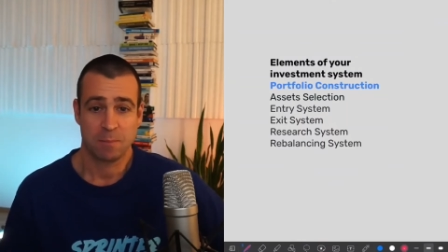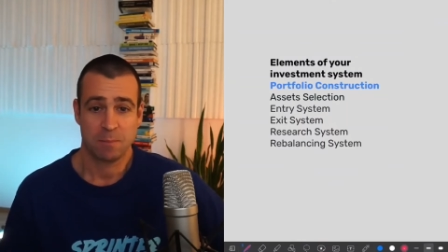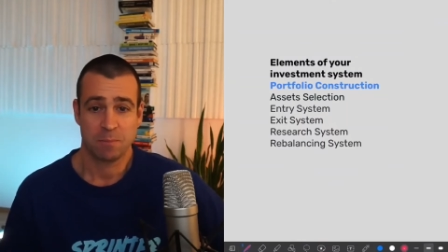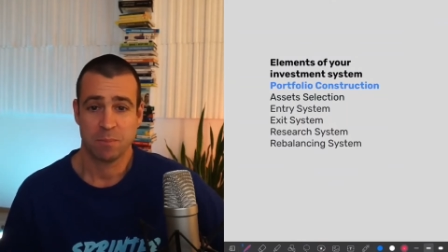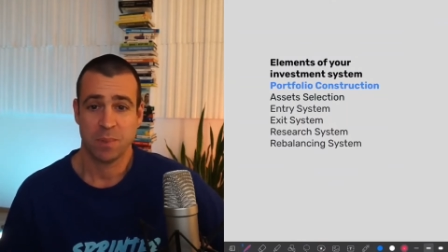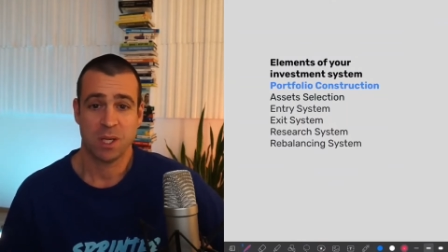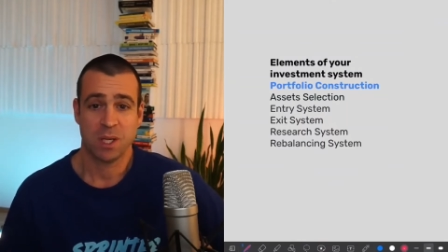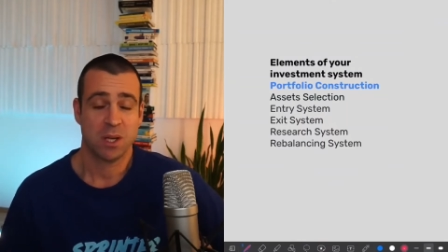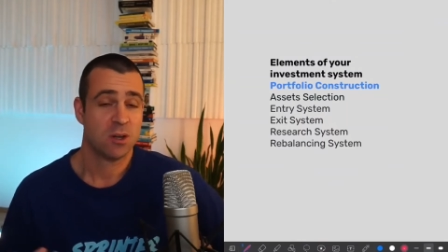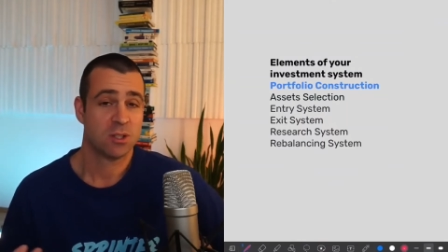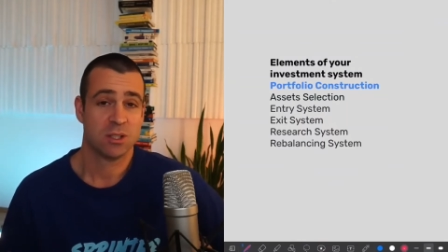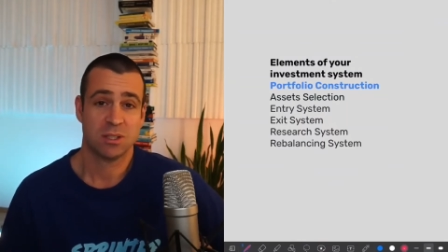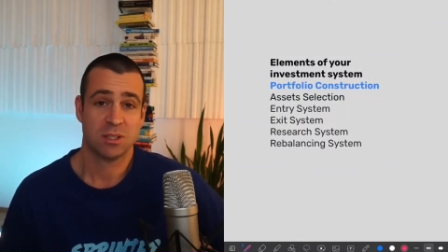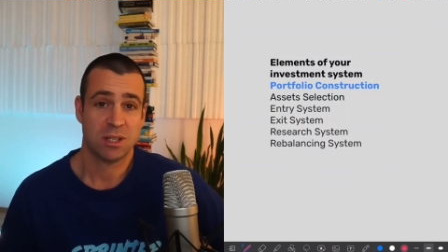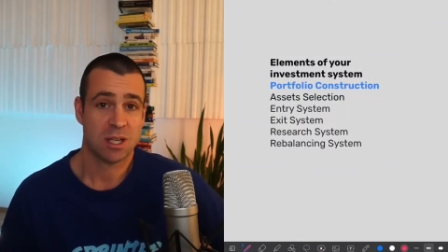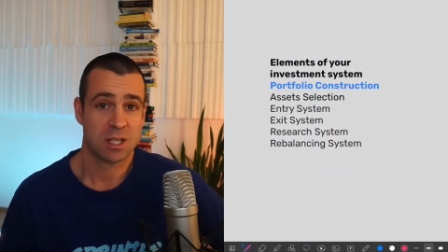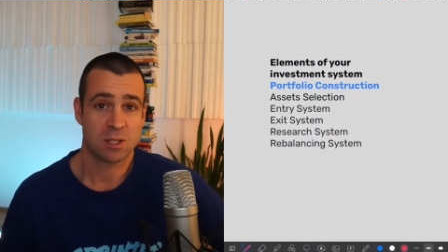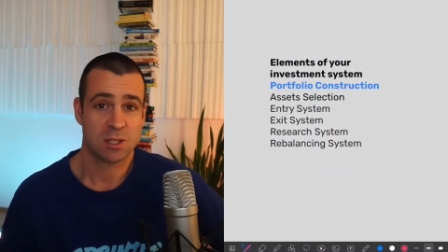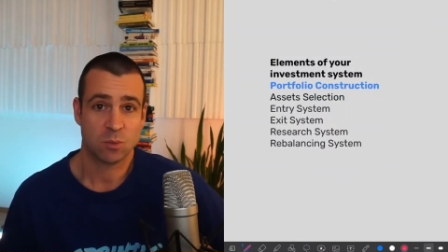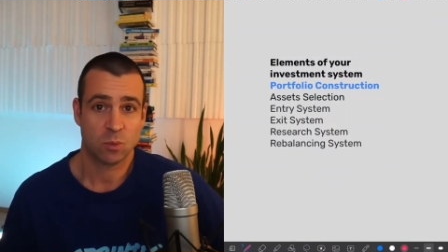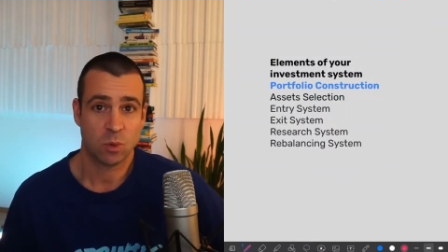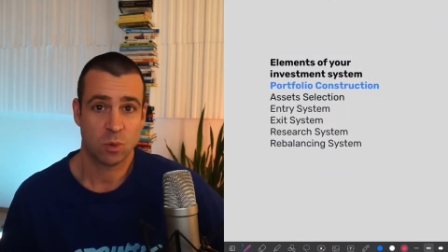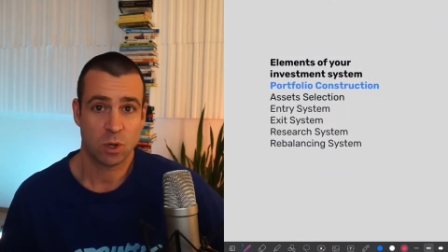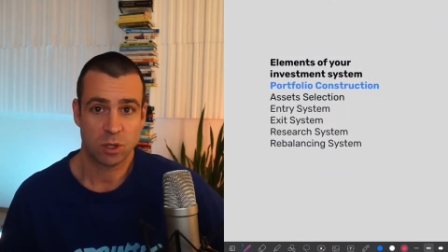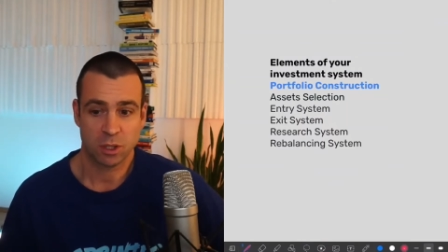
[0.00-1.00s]
Because it
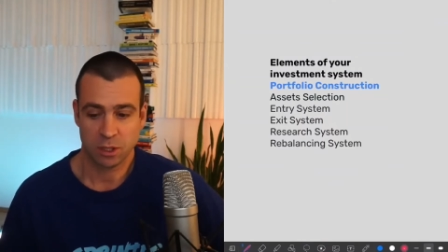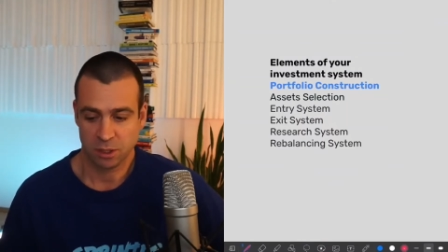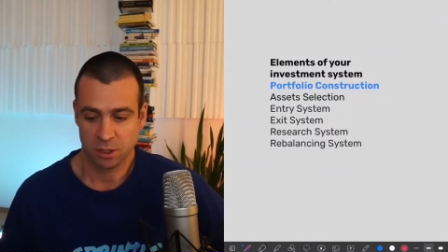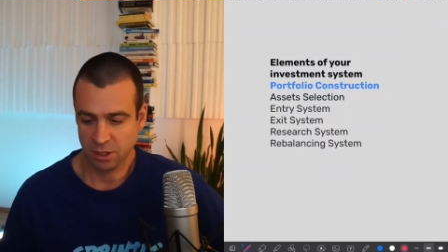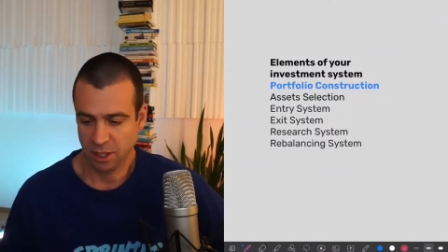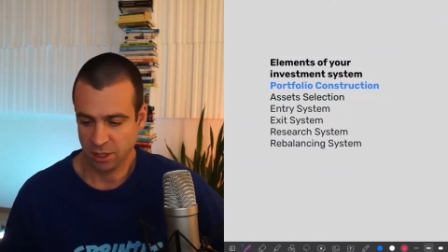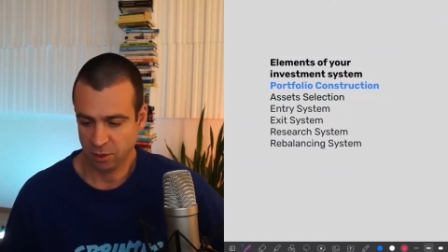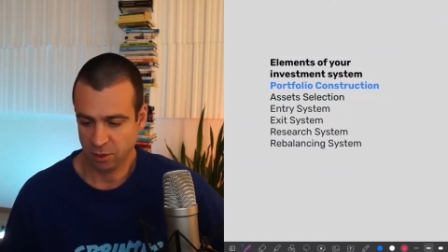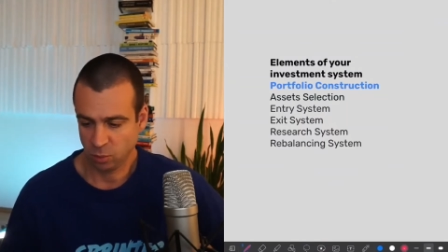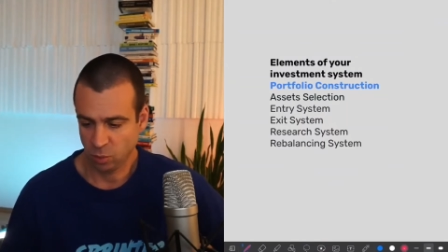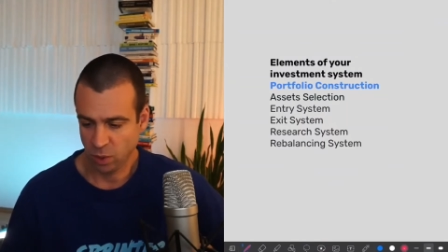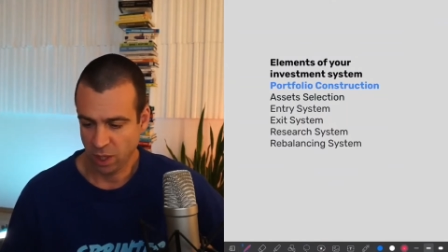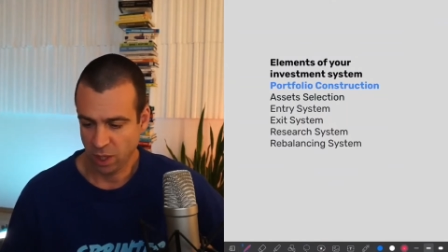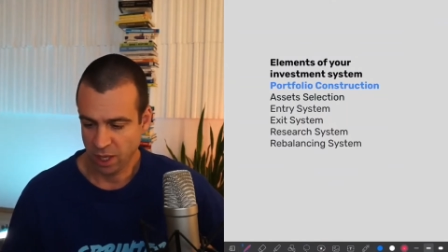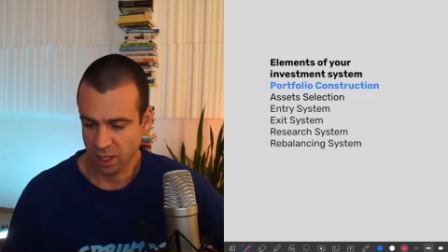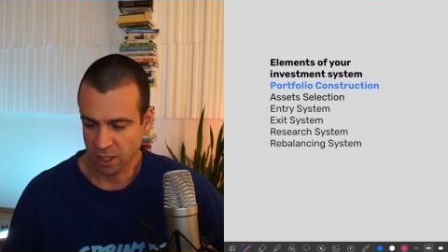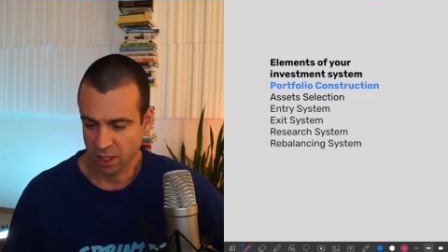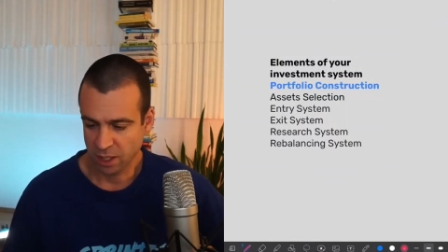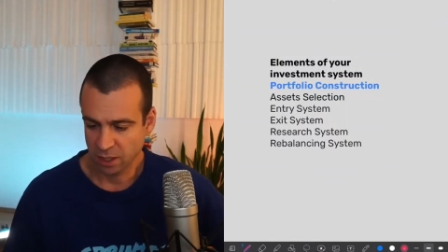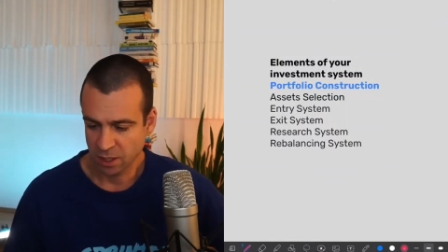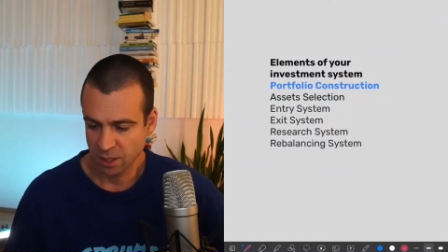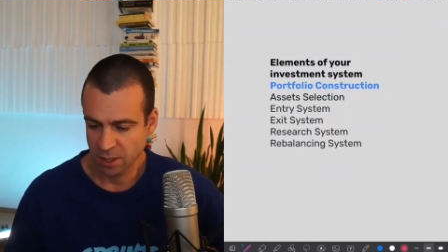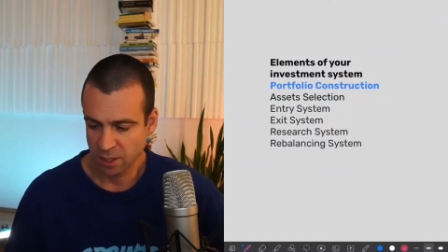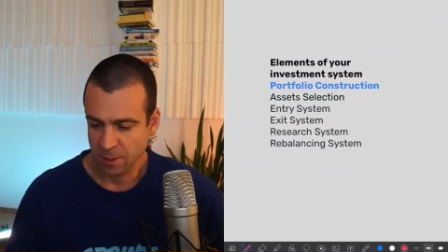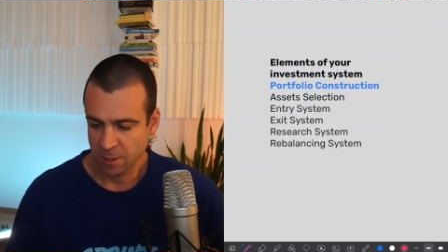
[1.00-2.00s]
doesn't work that
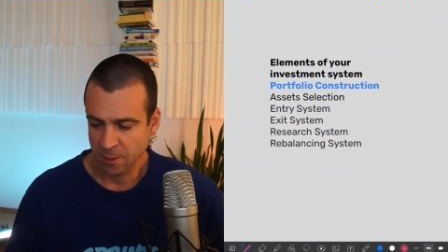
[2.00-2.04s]
way.